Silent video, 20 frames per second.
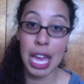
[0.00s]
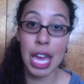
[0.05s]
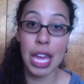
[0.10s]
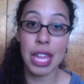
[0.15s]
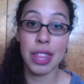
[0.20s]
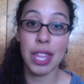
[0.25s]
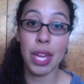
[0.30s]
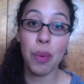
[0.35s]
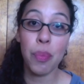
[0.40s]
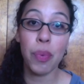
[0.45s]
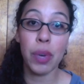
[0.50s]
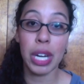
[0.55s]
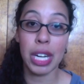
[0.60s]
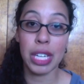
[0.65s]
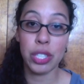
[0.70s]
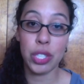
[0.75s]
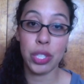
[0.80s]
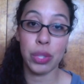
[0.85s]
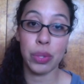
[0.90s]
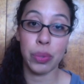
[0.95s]
And then what I
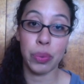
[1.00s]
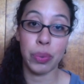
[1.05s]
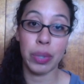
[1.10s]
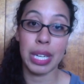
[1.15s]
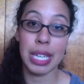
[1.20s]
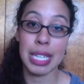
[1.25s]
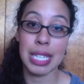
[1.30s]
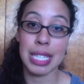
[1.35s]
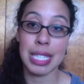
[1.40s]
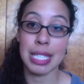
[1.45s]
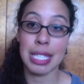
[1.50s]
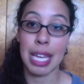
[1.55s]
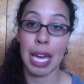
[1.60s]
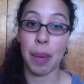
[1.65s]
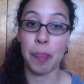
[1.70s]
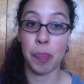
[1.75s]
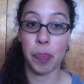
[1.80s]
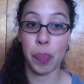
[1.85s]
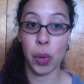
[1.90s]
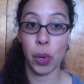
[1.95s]
do is I
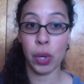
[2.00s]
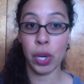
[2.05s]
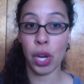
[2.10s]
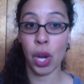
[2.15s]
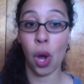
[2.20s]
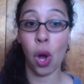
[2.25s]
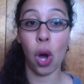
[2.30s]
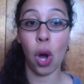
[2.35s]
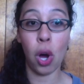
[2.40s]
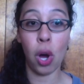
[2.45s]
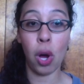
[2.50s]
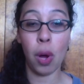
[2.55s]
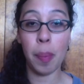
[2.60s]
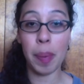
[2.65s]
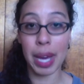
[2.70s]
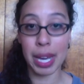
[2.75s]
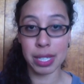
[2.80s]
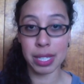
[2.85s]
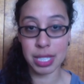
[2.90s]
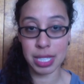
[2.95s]
put it all
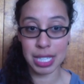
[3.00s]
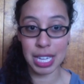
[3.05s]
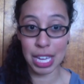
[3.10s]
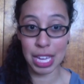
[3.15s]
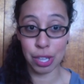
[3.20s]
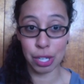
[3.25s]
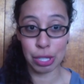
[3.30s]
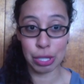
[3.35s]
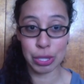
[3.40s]
back together,